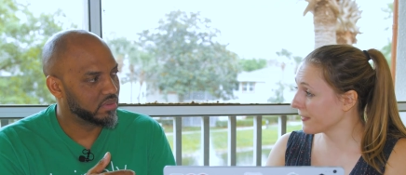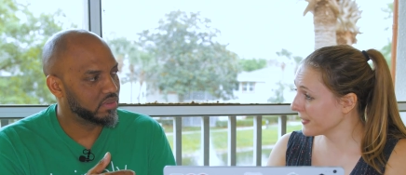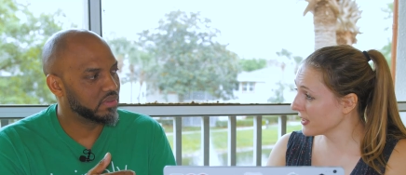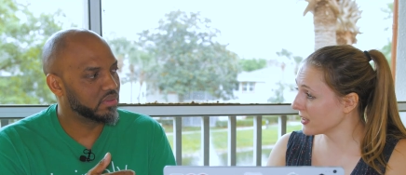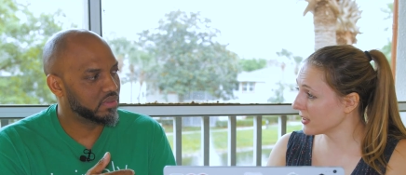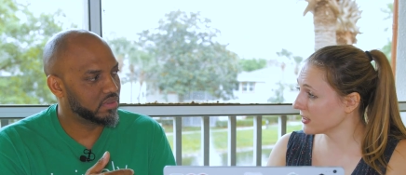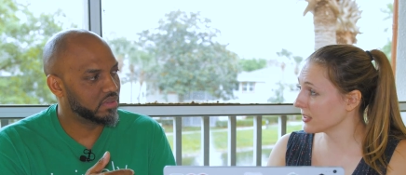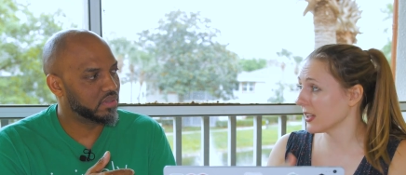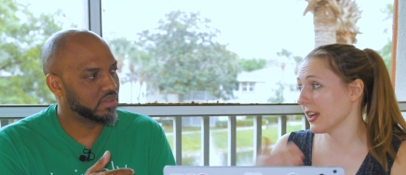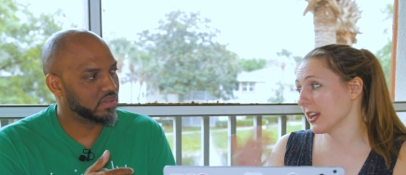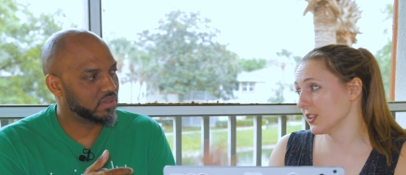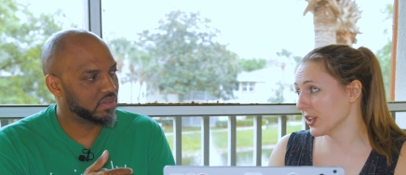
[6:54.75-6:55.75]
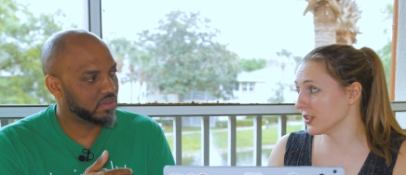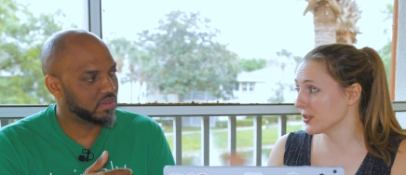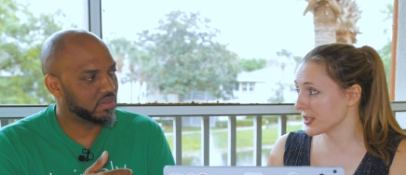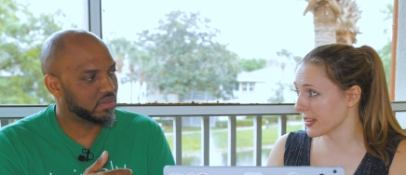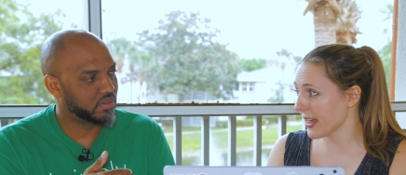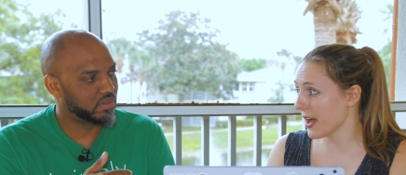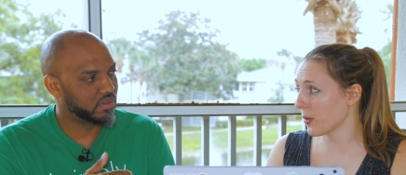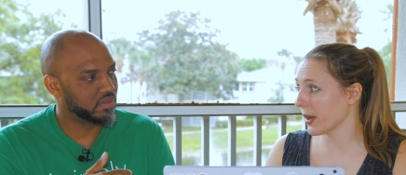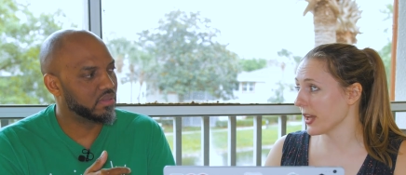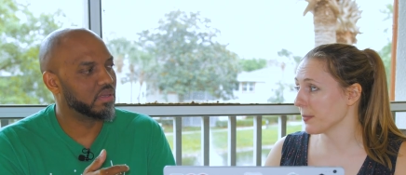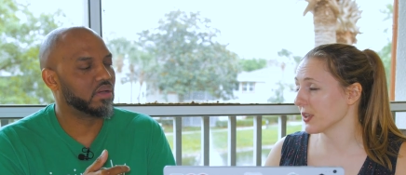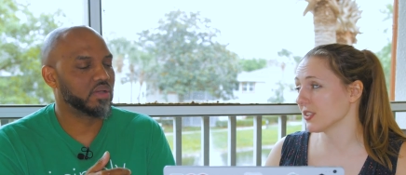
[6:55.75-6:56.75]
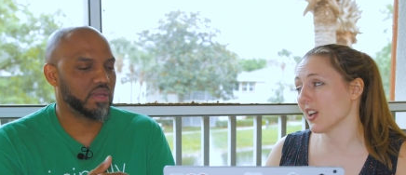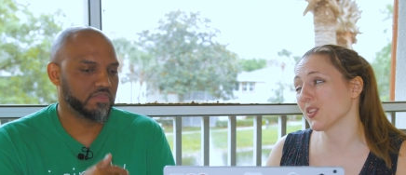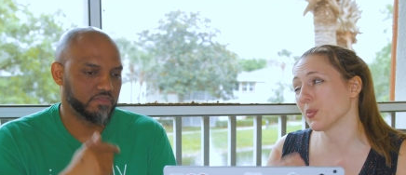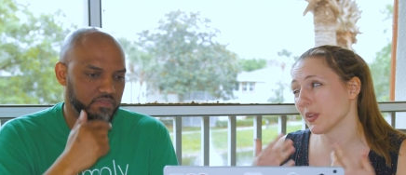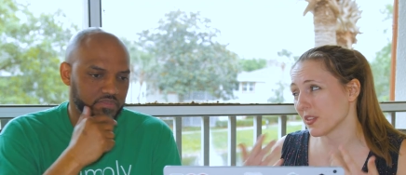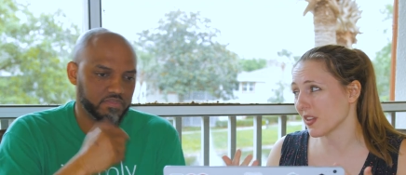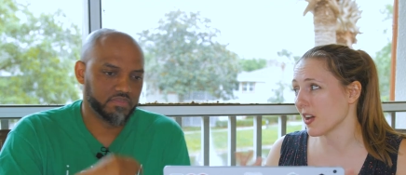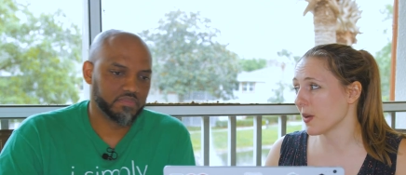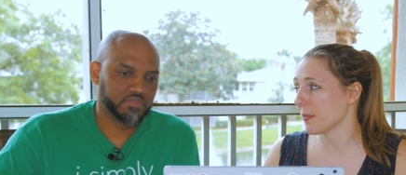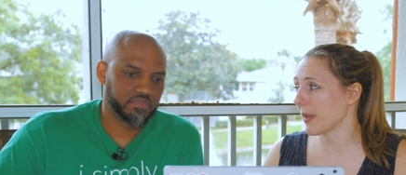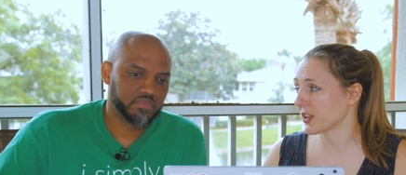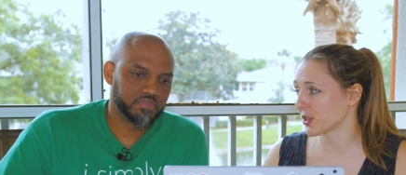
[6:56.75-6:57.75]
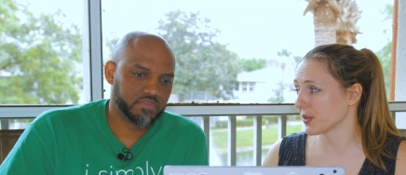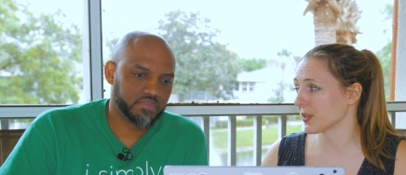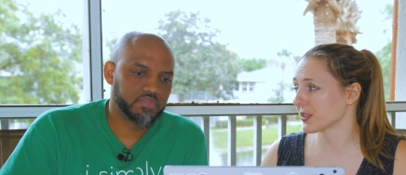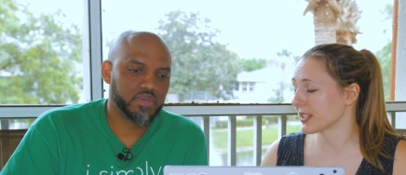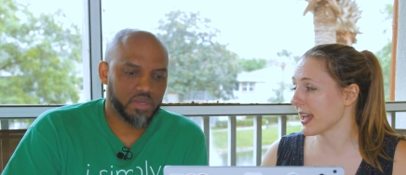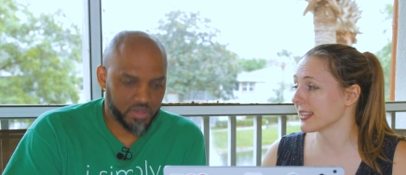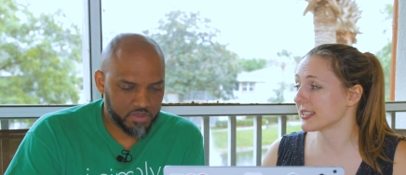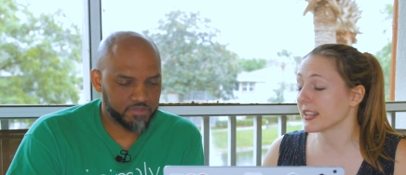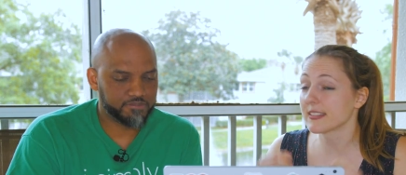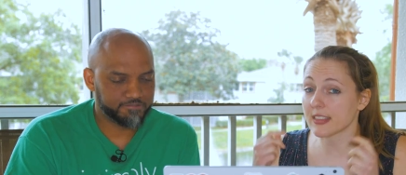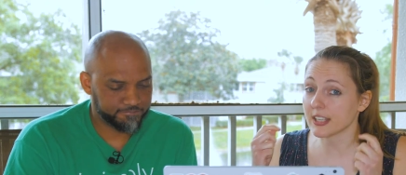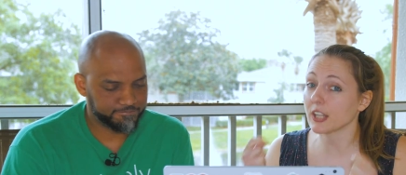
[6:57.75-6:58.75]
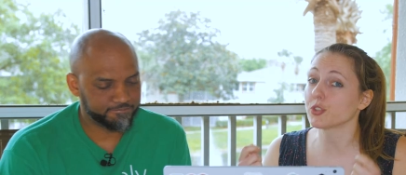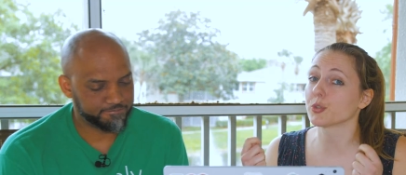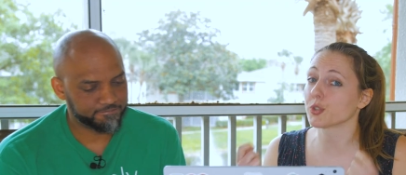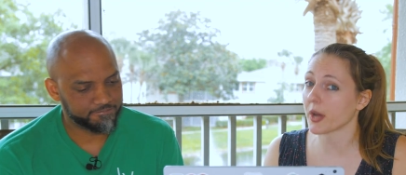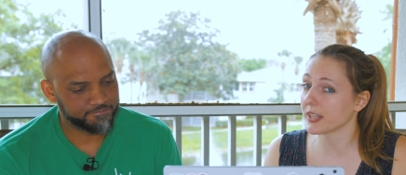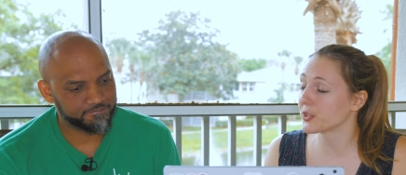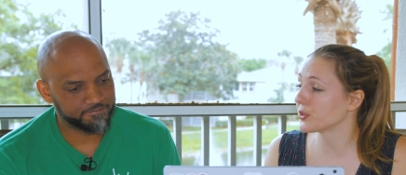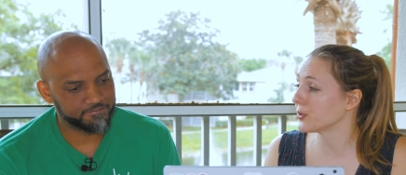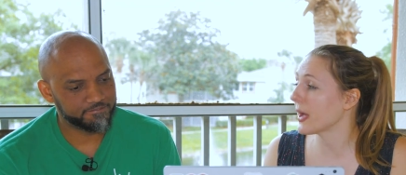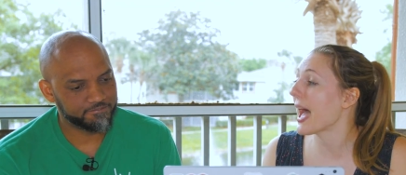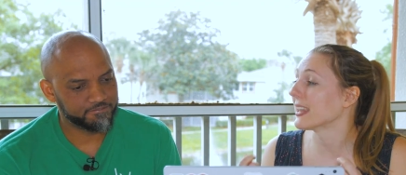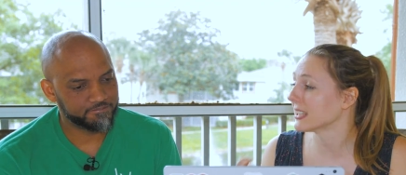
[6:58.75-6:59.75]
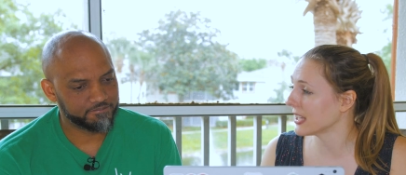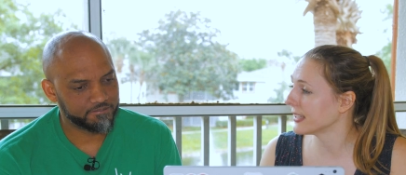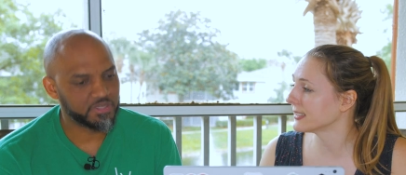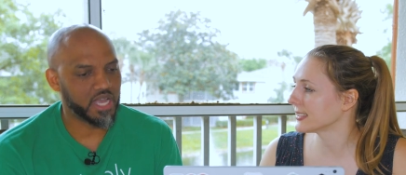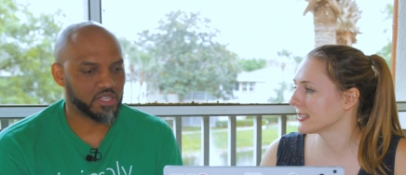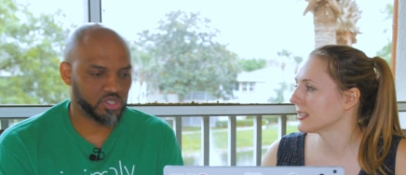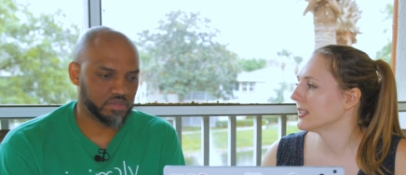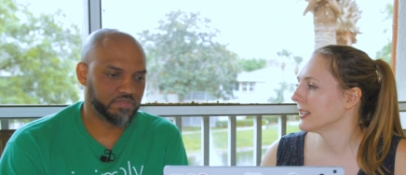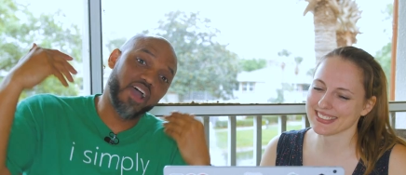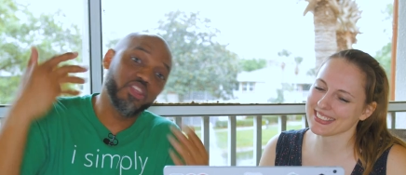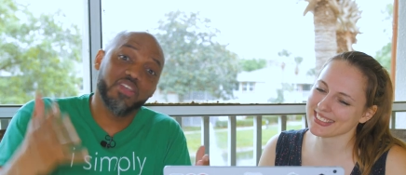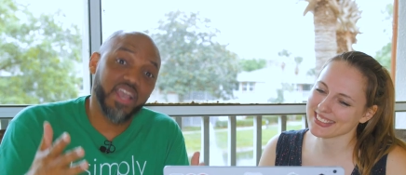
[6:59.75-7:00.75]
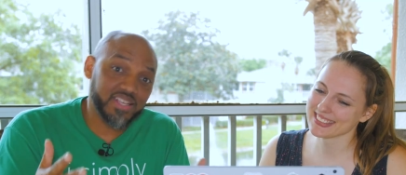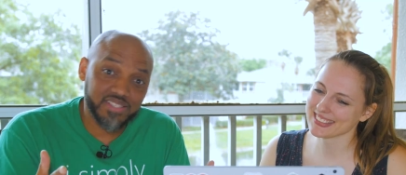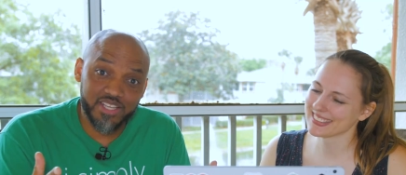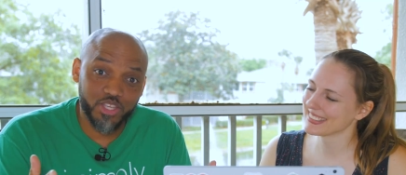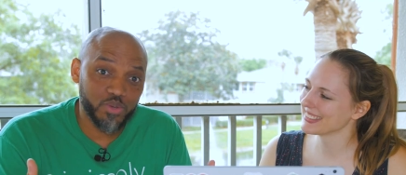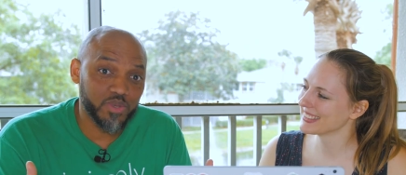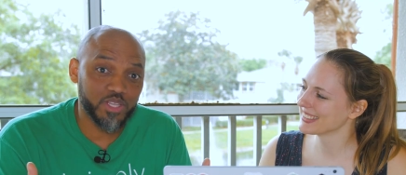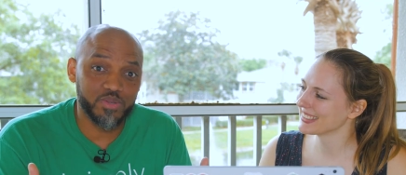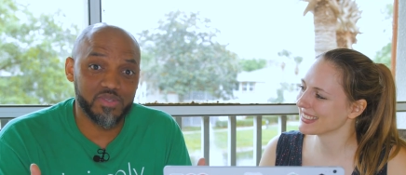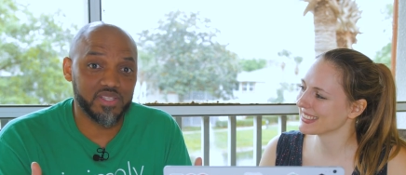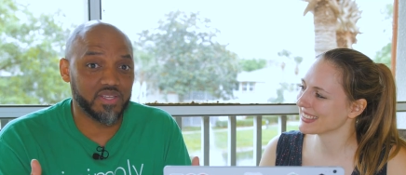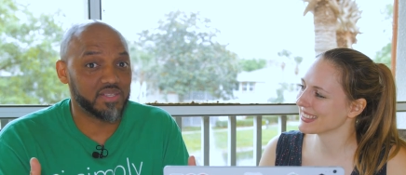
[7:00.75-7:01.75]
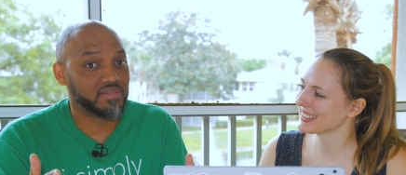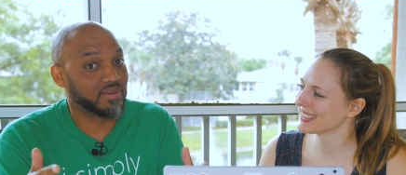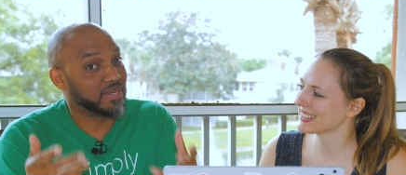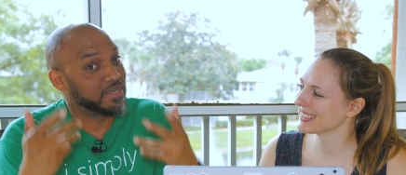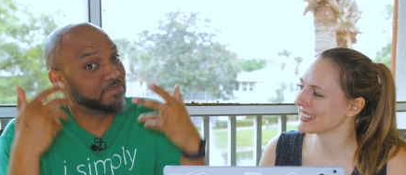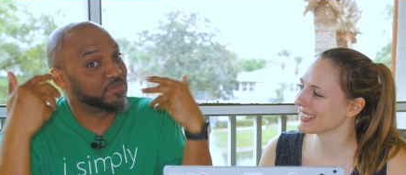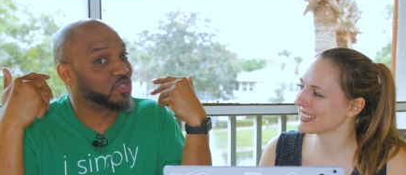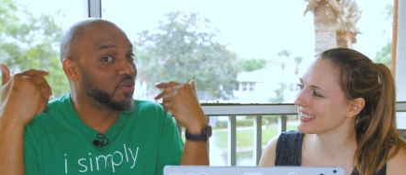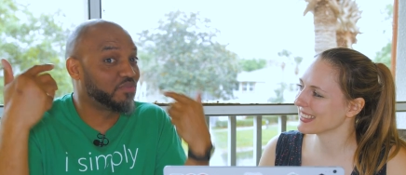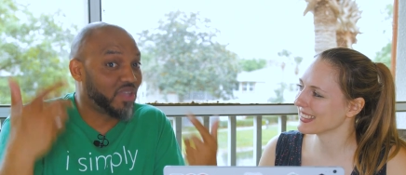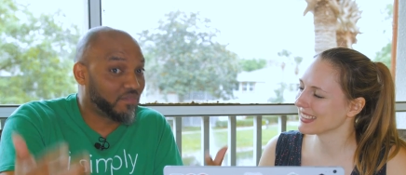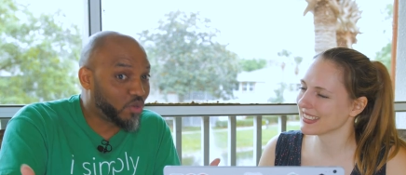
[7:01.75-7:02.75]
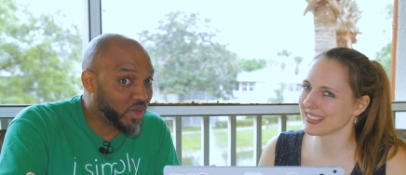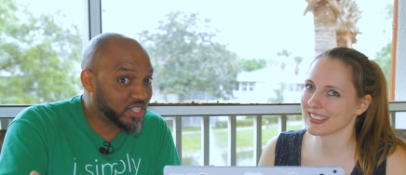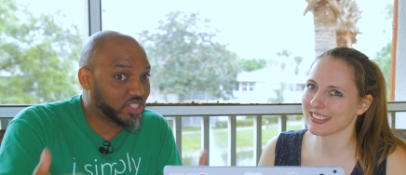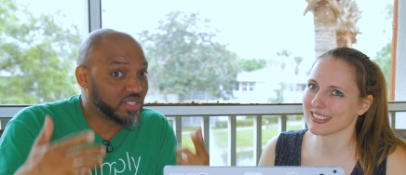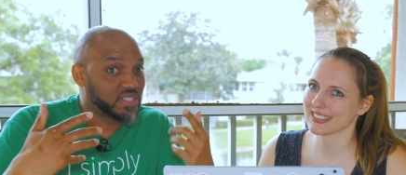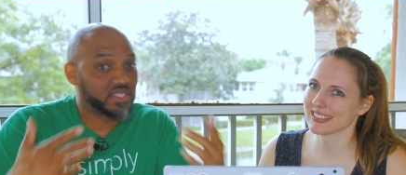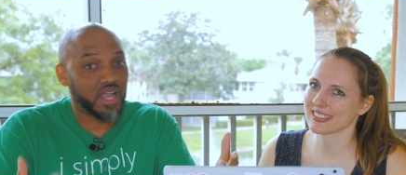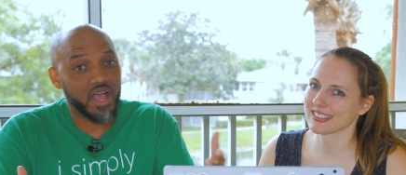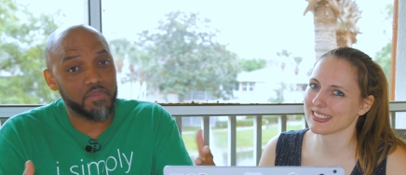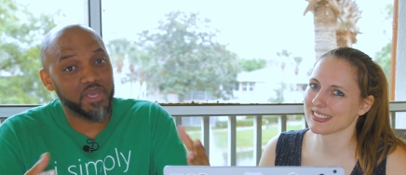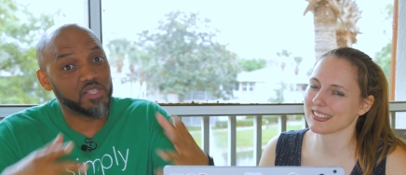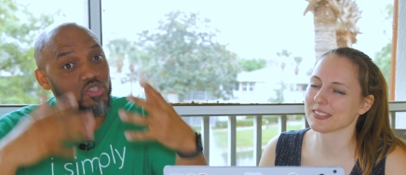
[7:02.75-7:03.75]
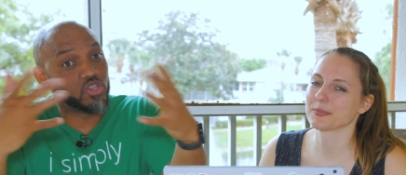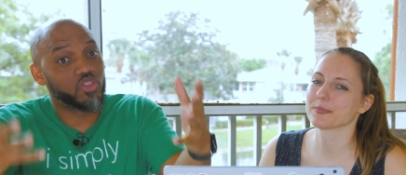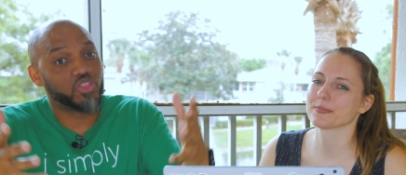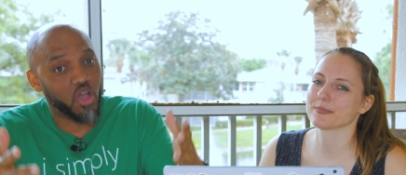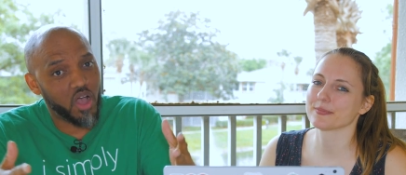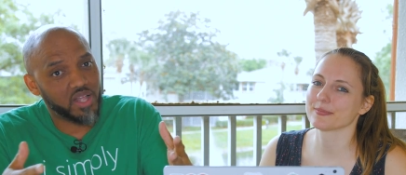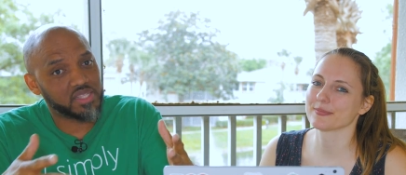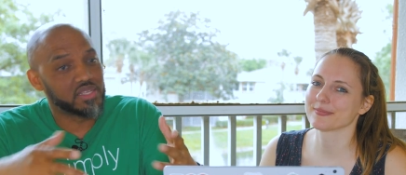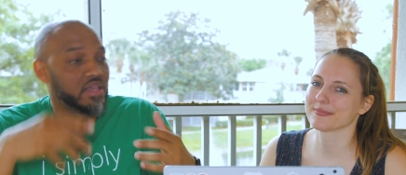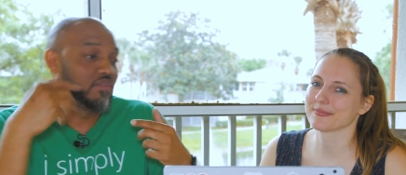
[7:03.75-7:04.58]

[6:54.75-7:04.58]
Speaker 1: field, and you can use it that way, but okay. not with uh, measures as the thing that you're trying to analyze. Gotcha.
Speaker 2: How do you guys think you would use this, right? So if you have questions, comments, or your thoughts